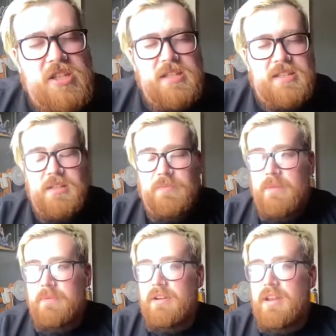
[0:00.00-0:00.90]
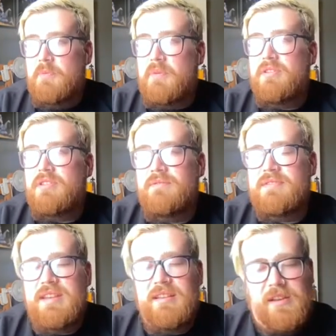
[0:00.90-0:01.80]
still popular now, but you don't
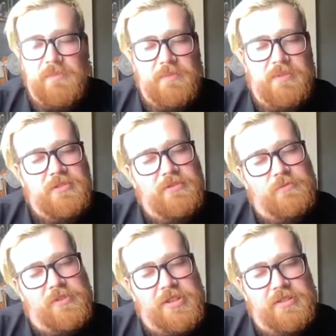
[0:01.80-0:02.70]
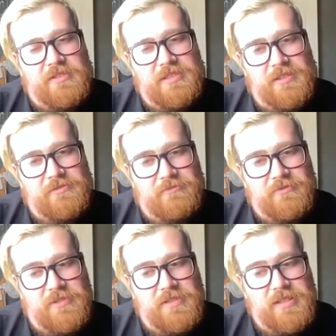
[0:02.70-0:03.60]
see a lot of people doing what she does now
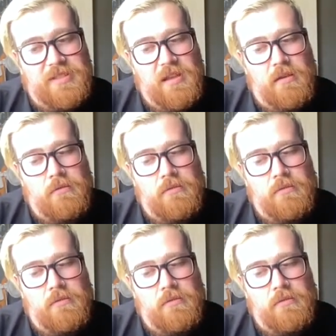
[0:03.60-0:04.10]
because it's not